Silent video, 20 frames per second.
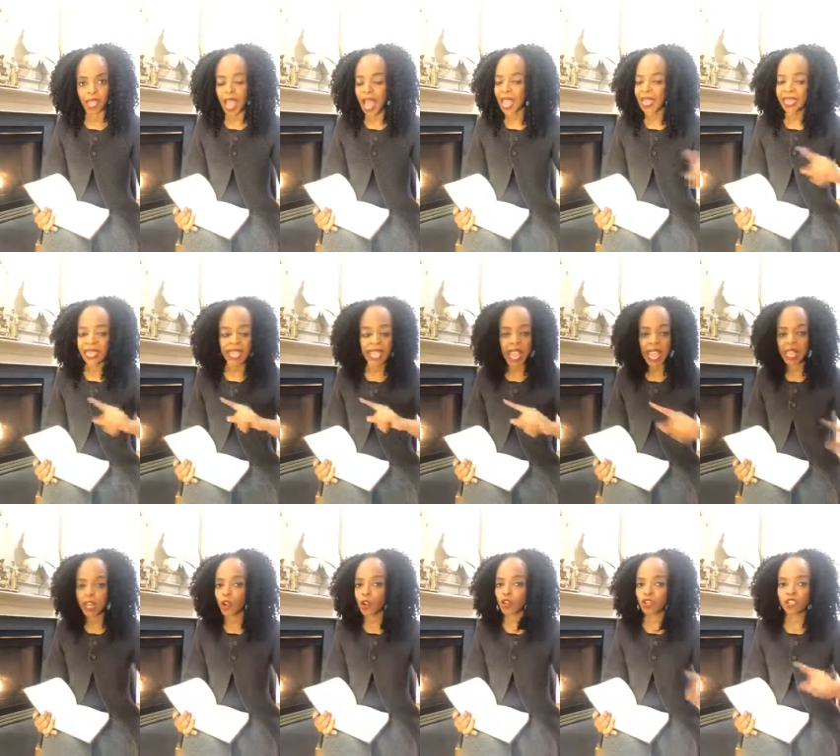I
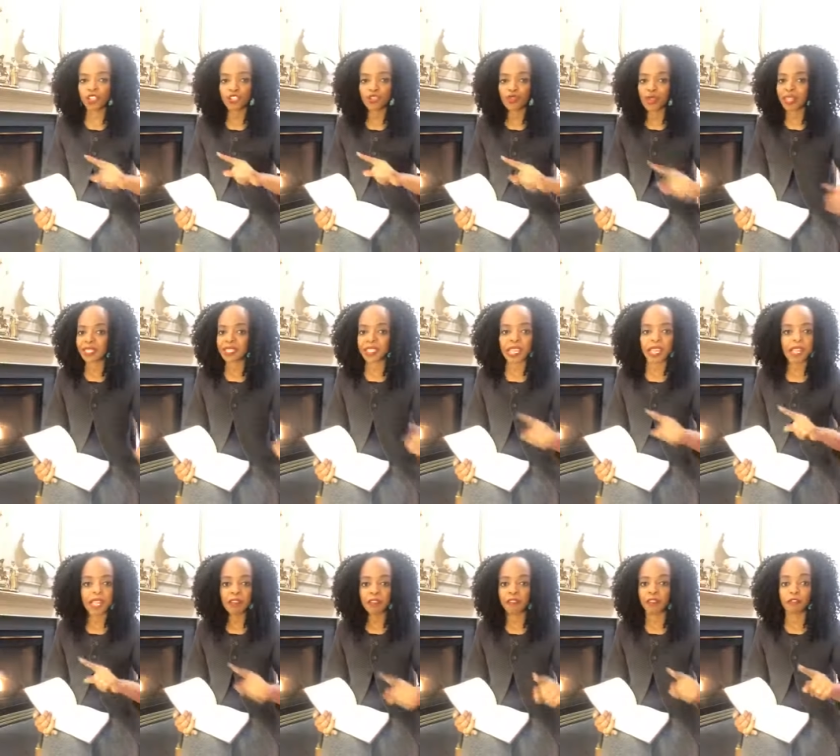cannot stress
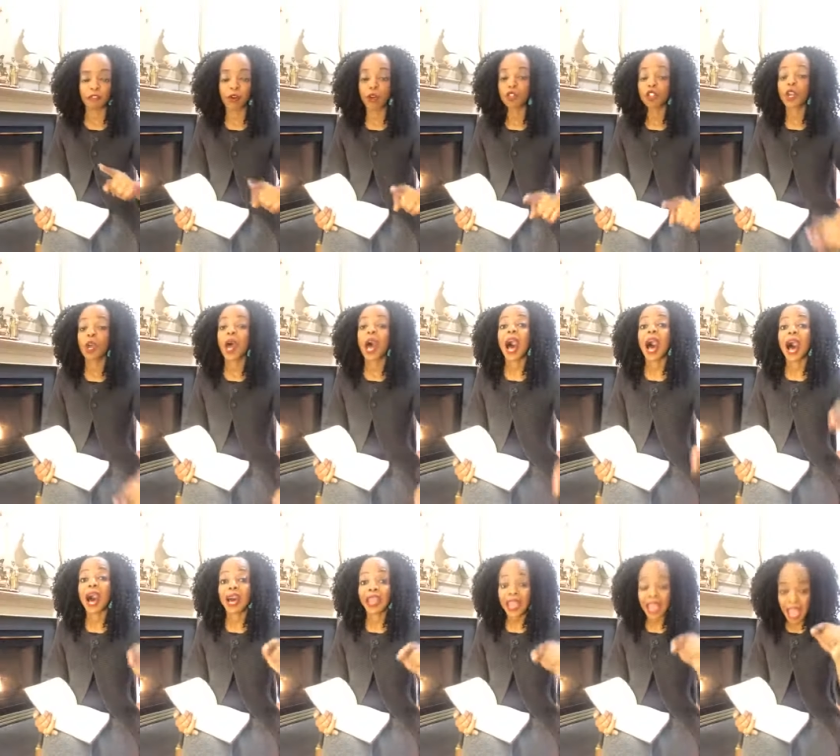enough referrals.
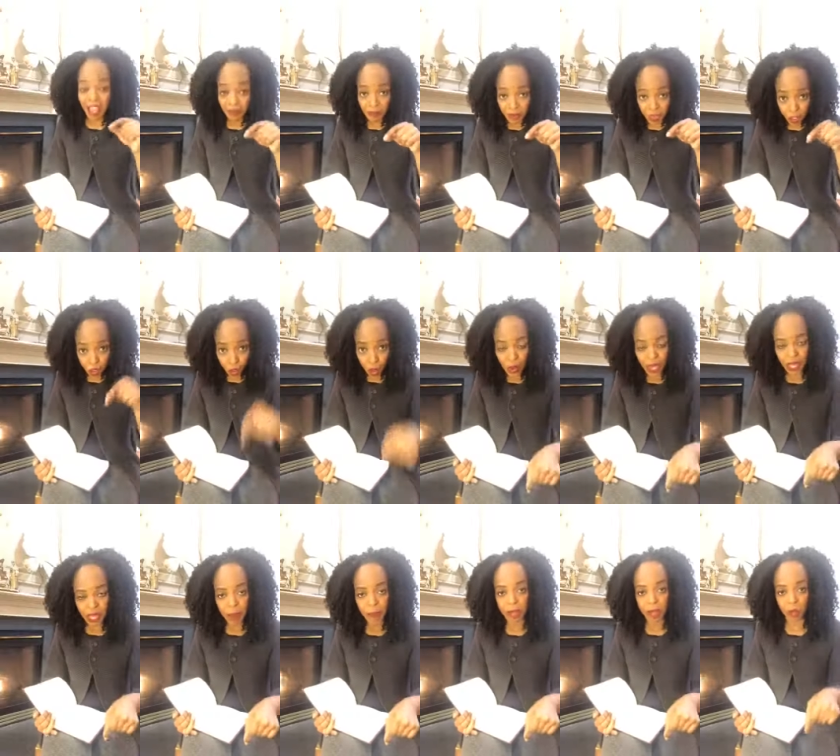I have been
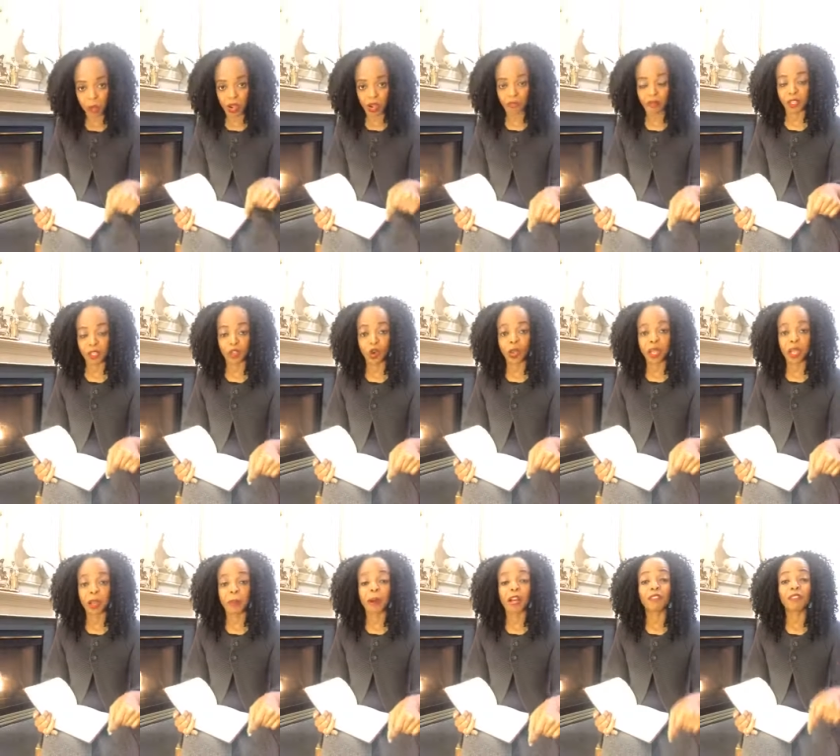talking about what I've been
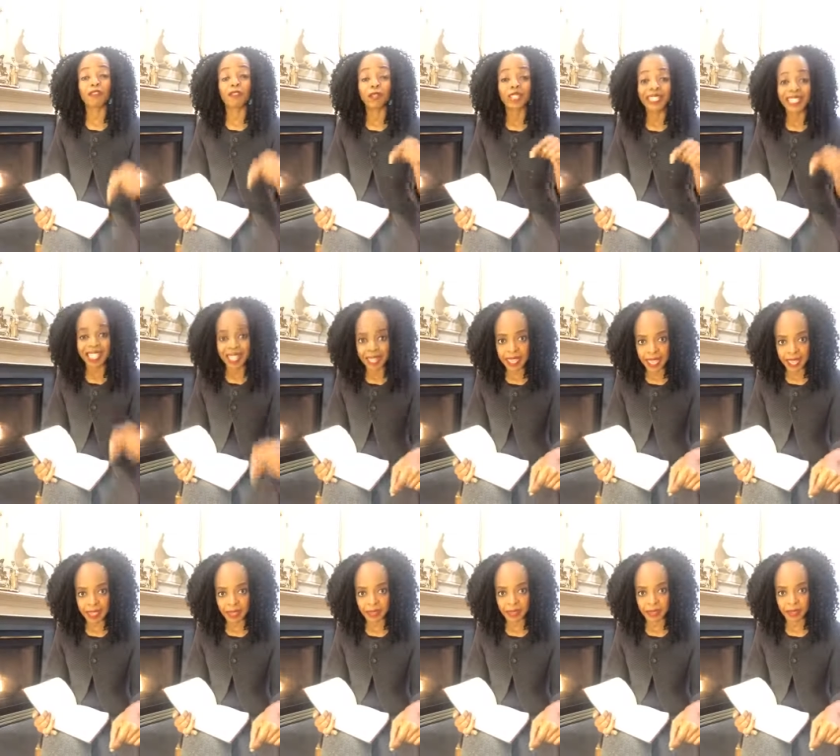talking about for
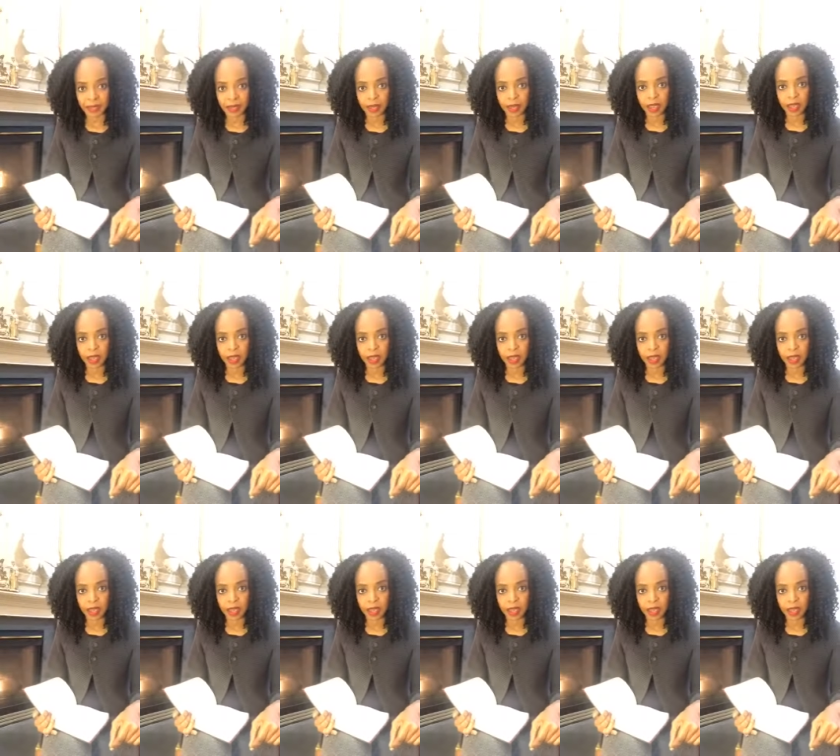decades.